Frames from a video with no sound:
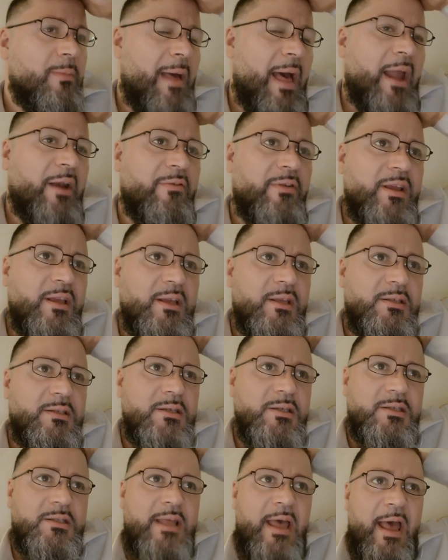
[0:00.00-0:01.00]
of the matter
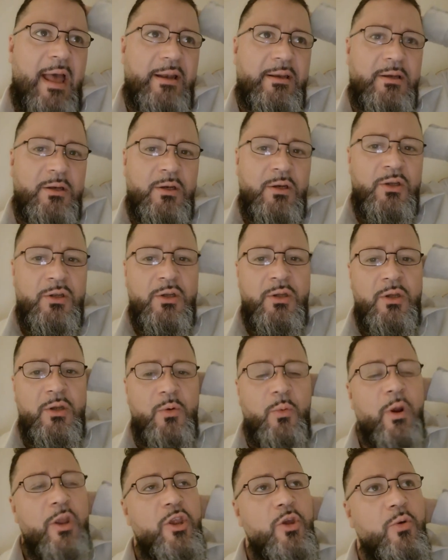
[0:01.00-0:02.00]
is that
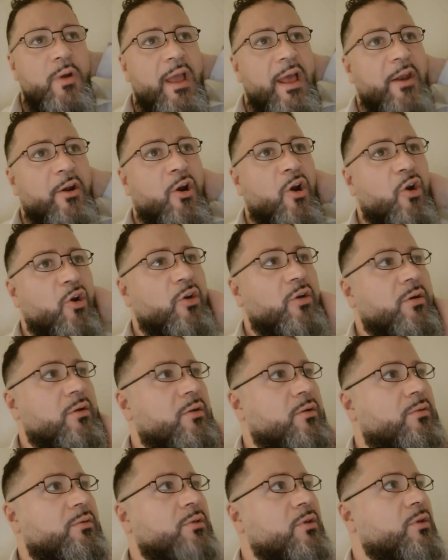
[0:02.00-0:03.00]
when you get
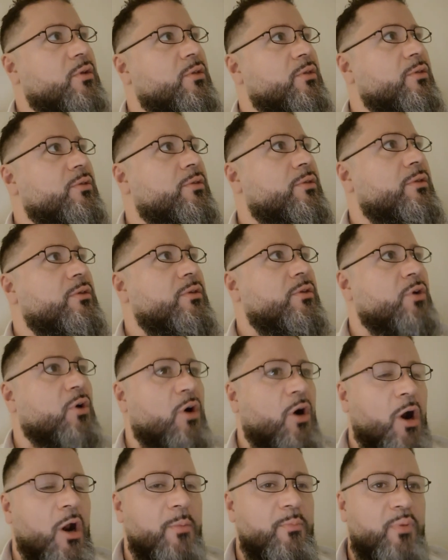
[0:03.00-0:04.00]
hurt,
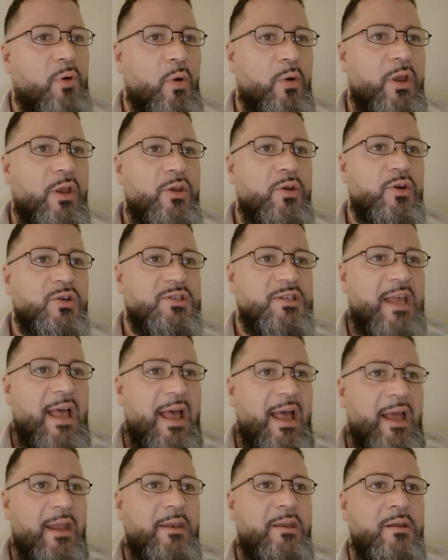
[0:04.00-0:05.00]
you're heartbroken, you're
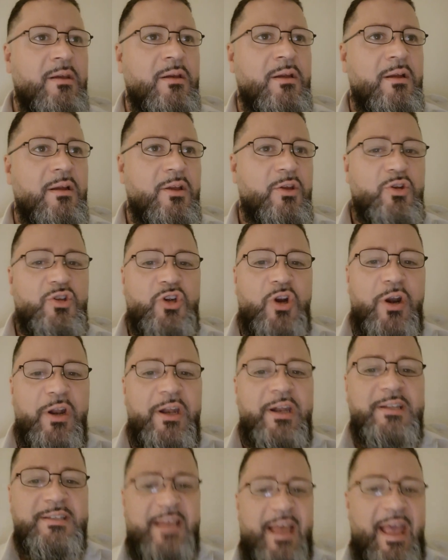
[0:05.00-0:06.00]
sad, you turn
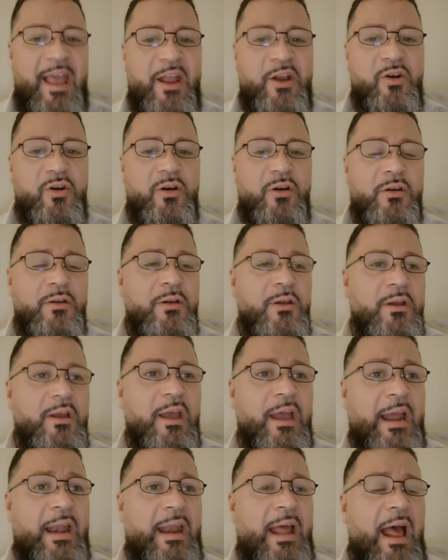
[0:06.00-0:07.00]
it into anger.
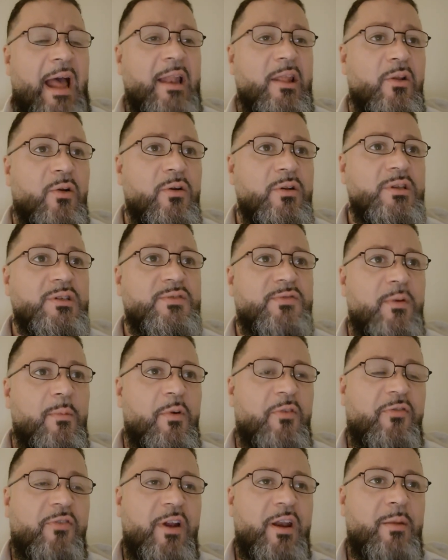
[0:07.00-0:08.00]
And I learned this
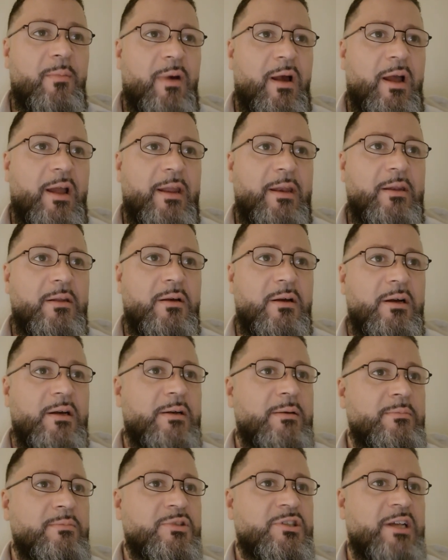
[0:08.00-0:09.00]
from a friend of mine,
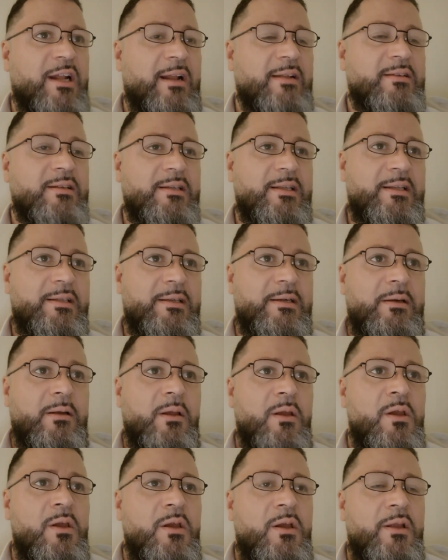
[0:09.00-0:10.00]
shout out to Linda,
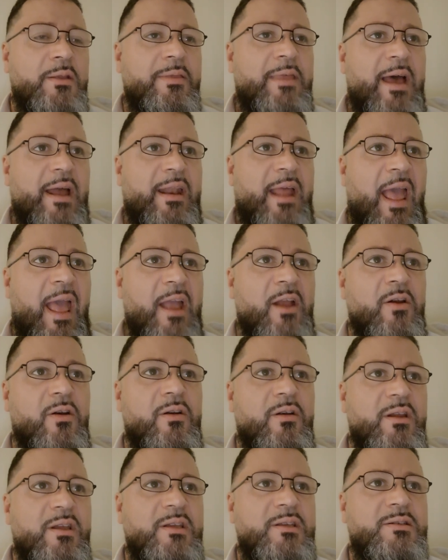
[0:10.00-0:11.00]
that
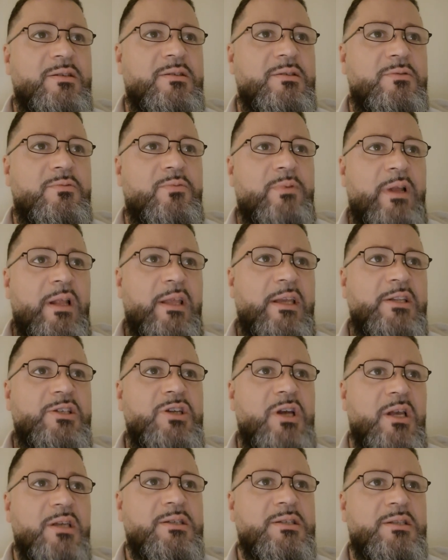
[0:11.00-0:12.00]
anger is really
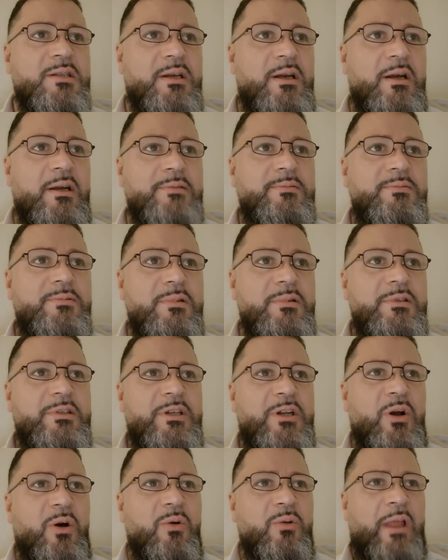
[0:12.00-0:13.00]
just,
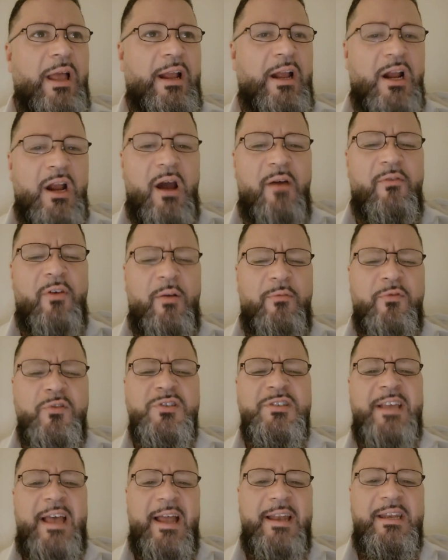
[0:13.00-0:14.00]
like a cover-up
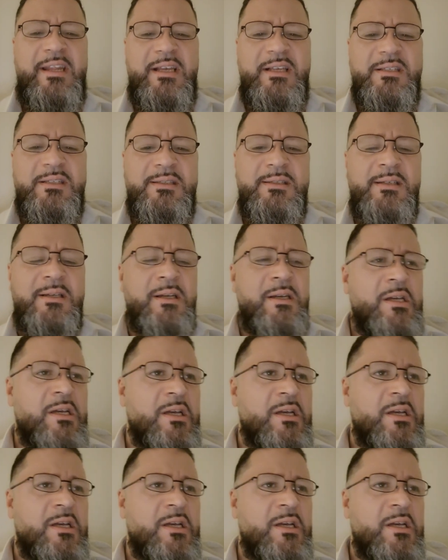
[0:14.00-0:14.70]
for sadness.